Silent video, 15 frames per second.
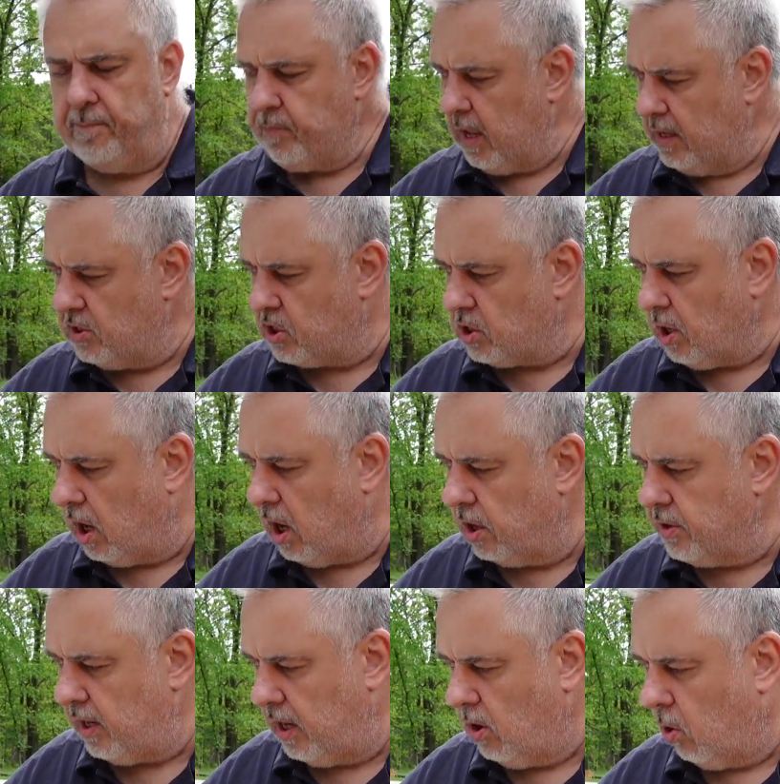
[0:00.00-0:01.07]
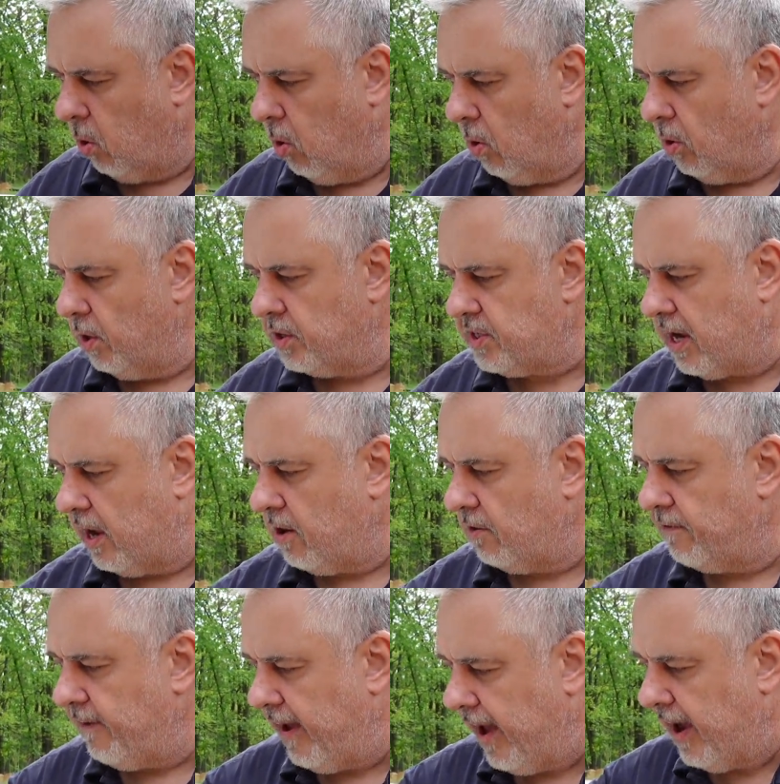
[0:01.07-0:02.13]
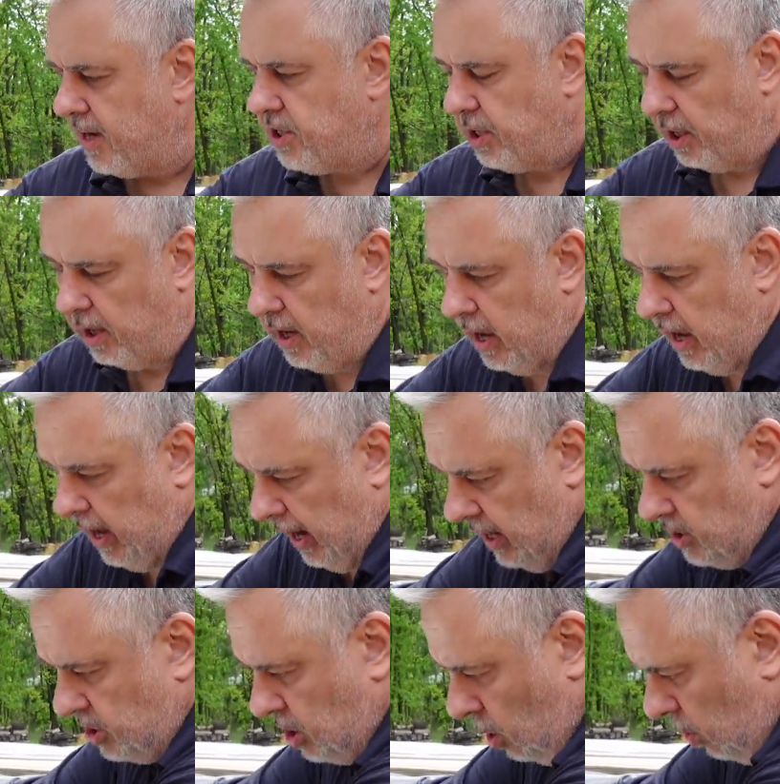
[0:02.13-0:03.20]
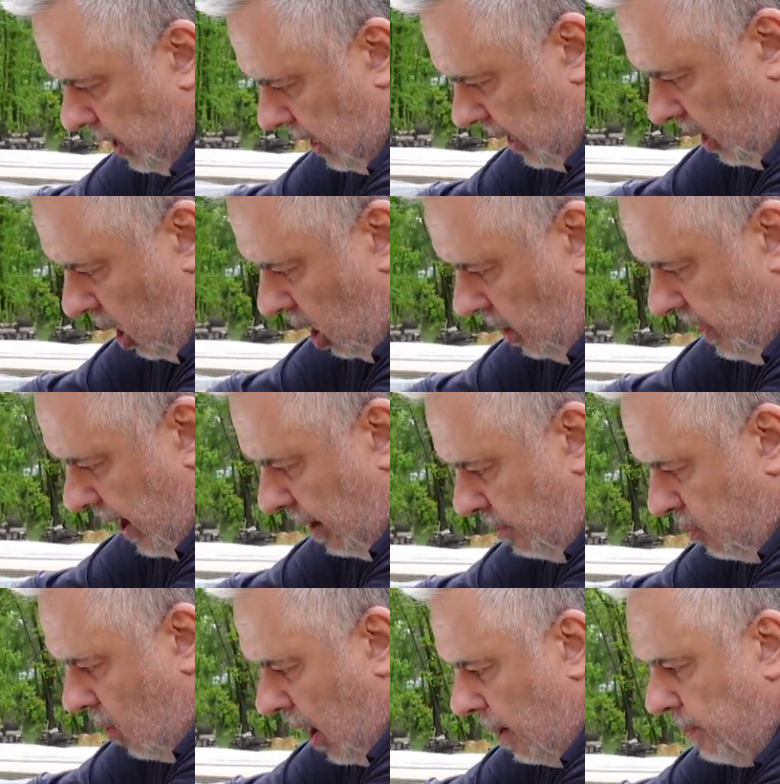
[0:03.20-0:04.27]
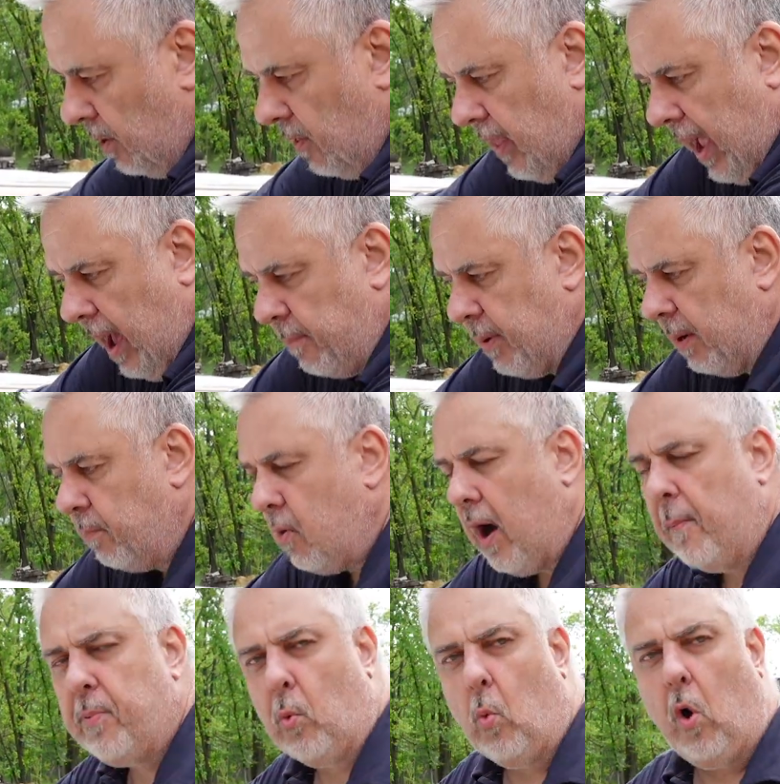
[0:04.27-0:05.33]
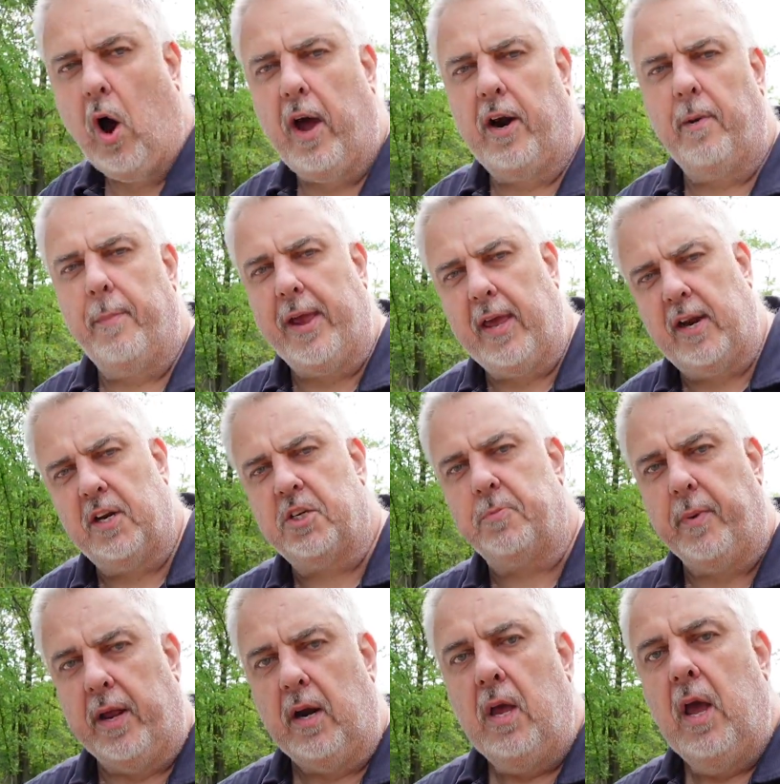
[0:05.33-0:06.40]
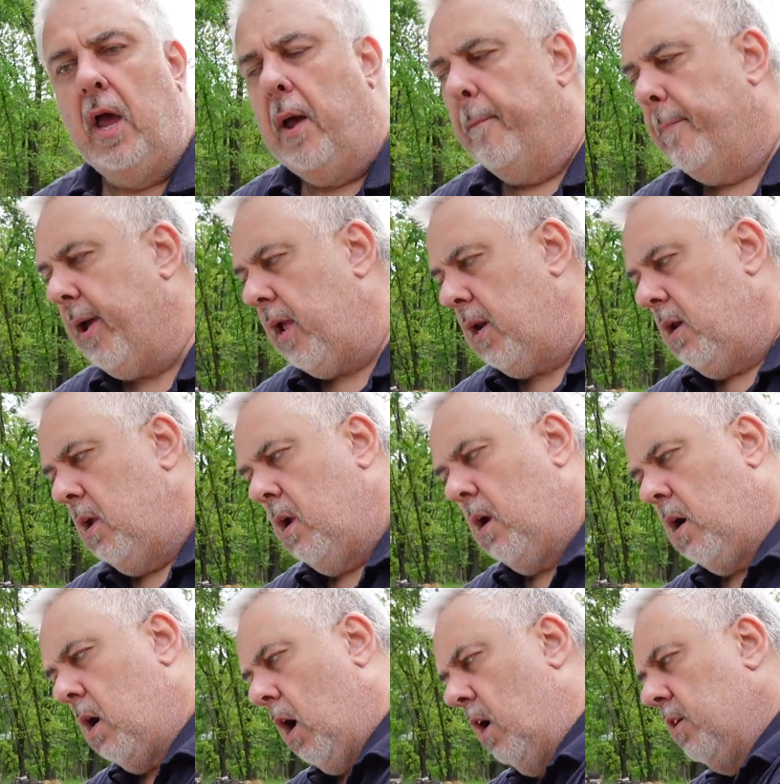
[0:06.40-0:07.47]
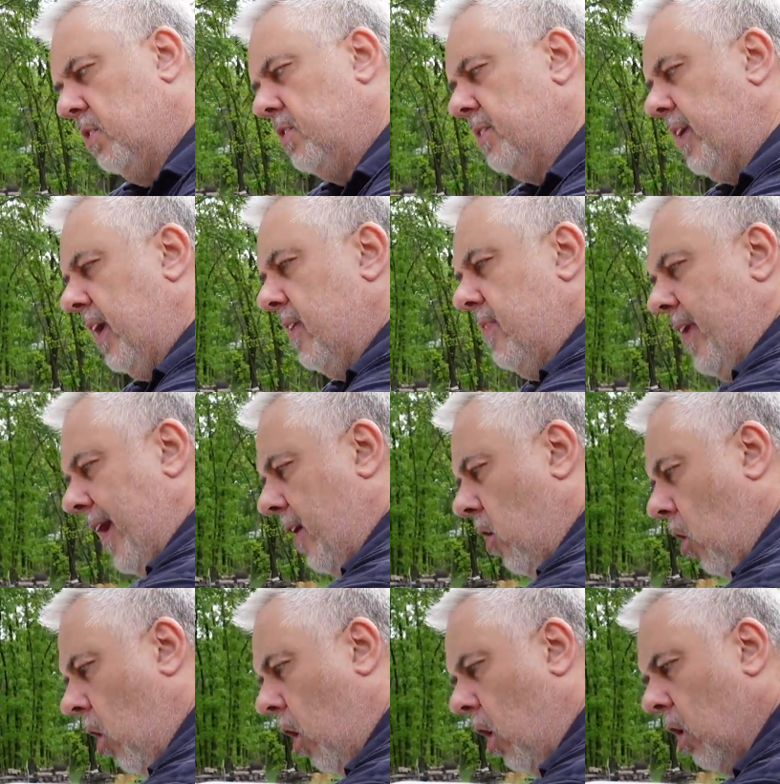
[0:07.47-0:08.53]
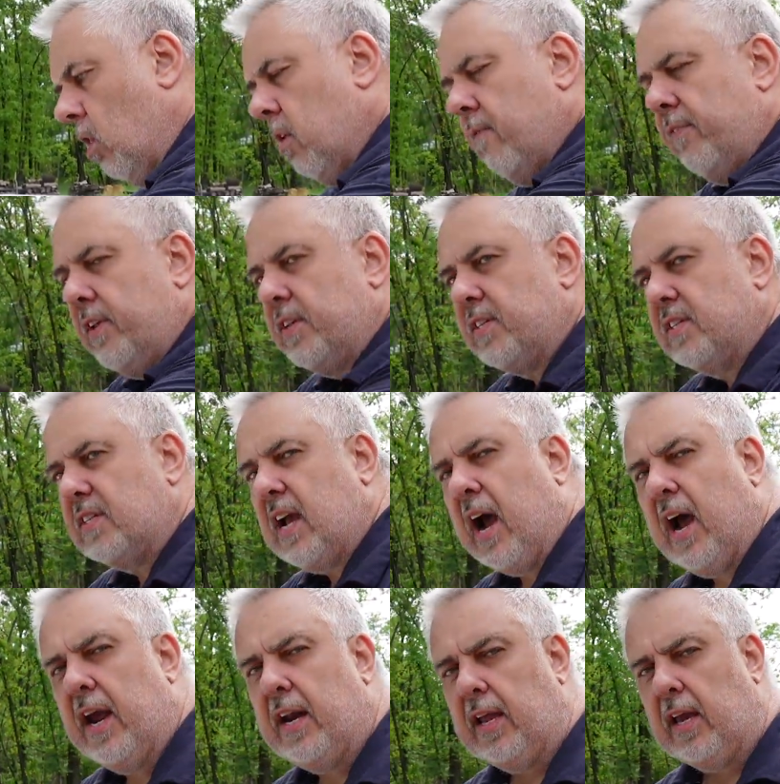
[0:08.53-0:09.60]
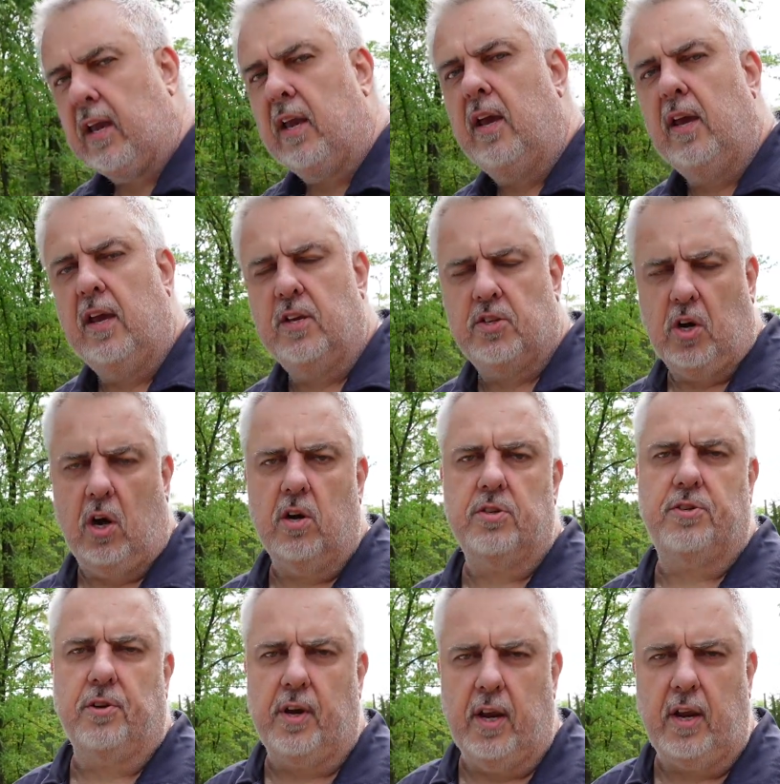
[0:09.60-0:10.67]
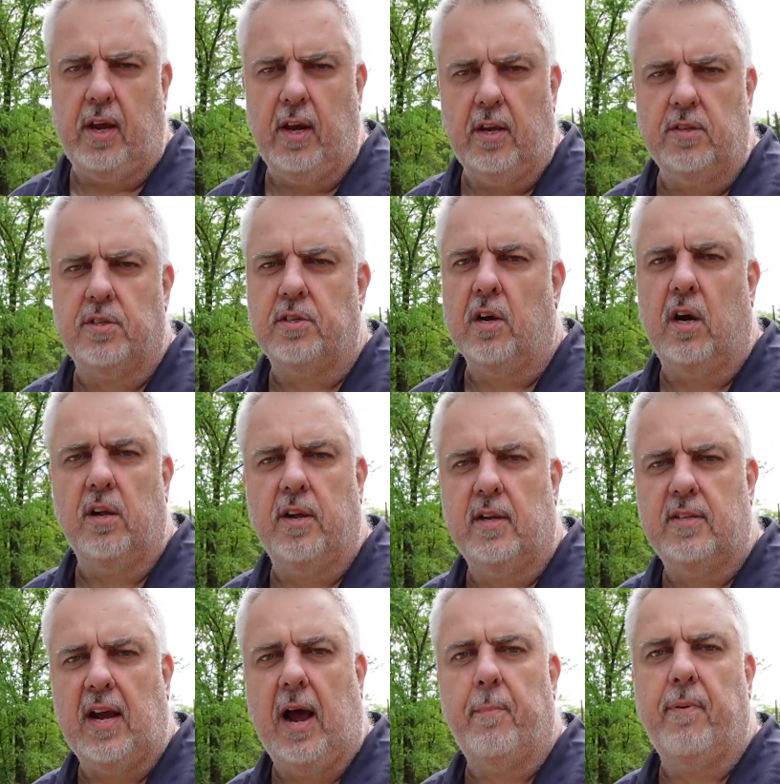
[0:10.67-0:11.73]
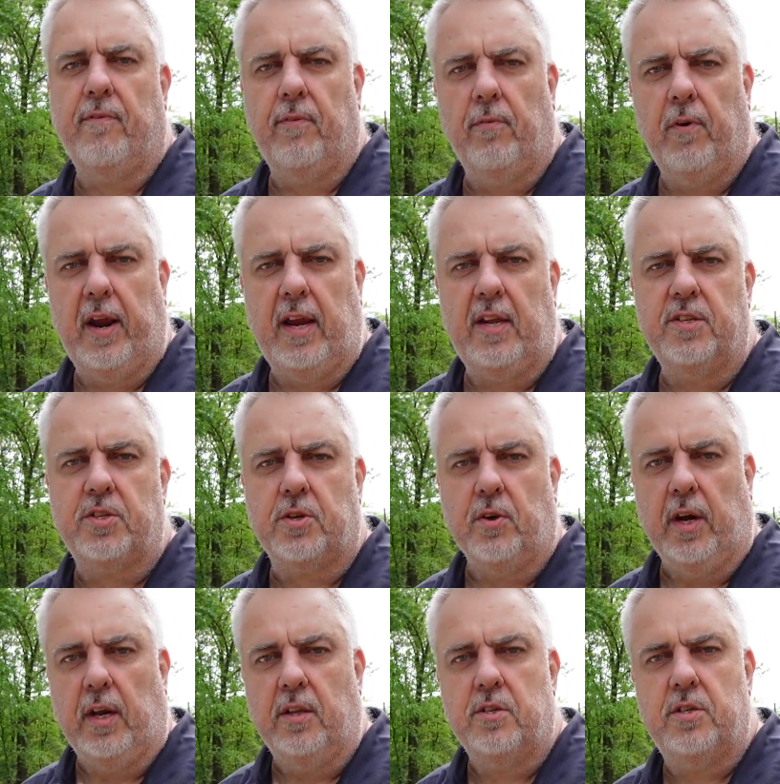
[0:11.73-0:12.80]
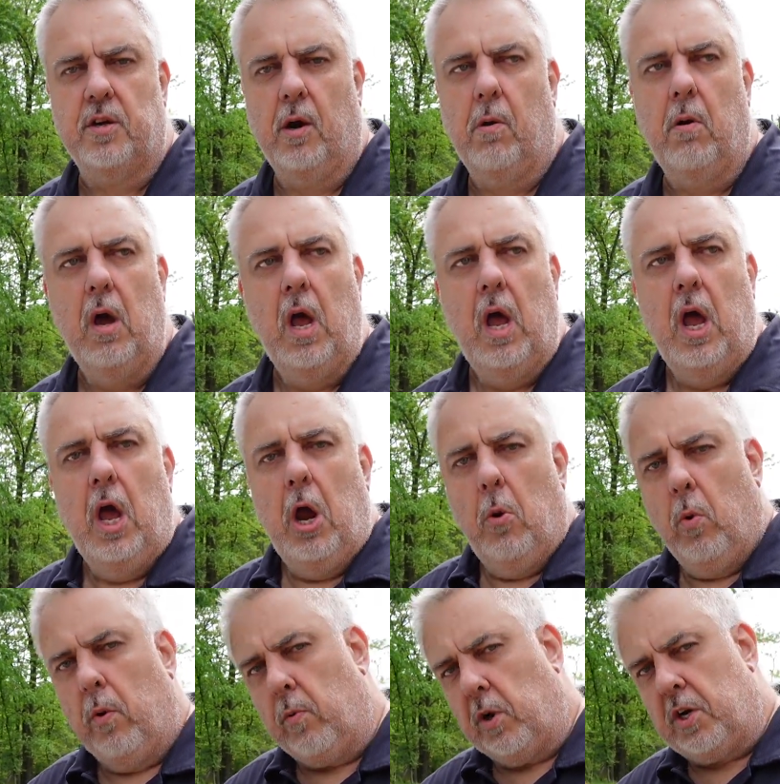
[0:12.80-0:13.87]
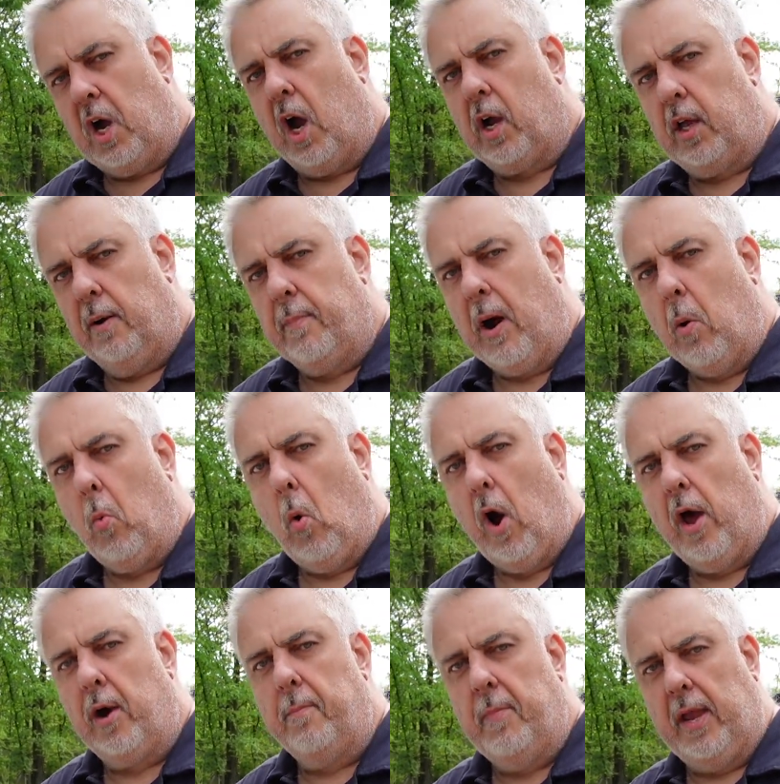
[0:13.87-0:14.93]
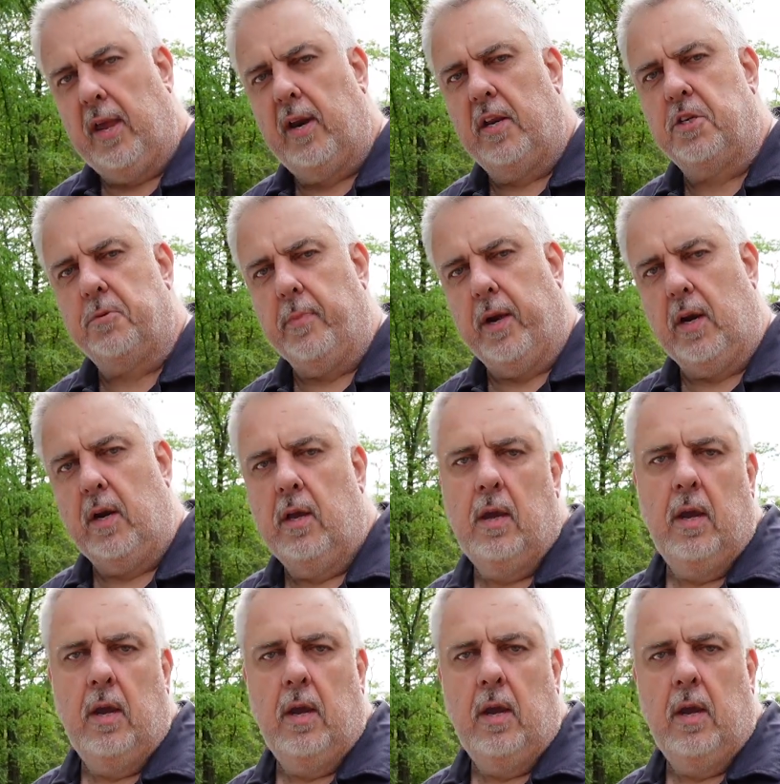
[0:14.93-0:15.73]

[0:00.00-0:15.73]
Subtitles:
installed in a horizontal fashion, and so we get all that proper lapping, proper water management. But understand that all of this siding is also going to get installed on top of a rain screen. So when we're talking about water management,